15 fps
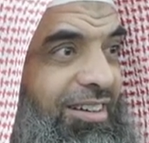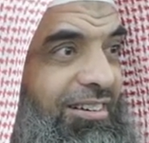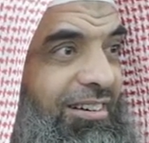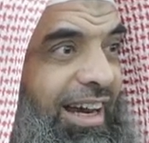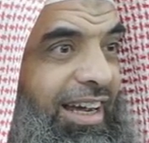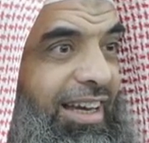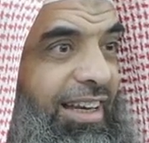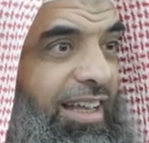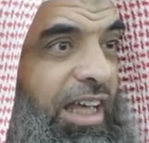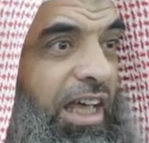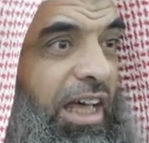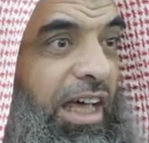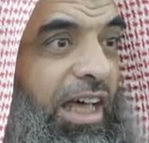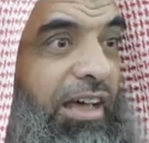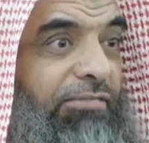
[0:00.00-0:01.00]
Right?
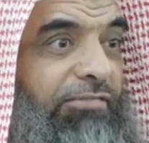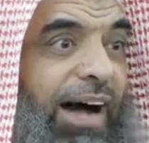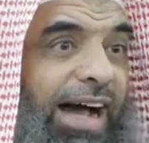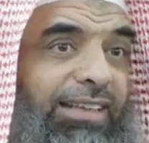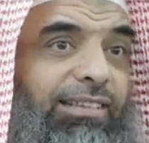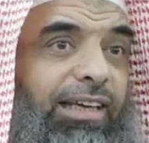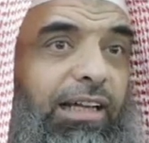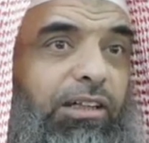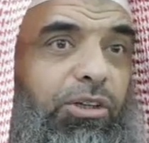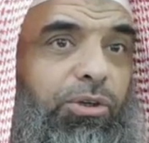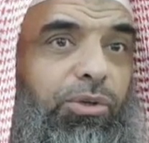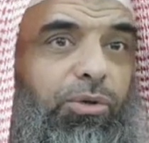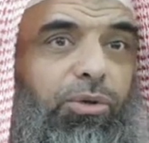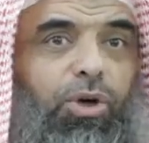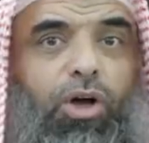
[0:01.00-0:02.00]
If I tell
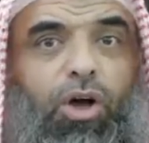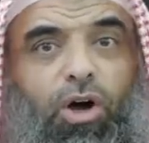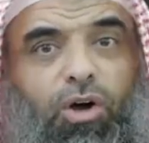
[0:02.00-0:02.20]
you,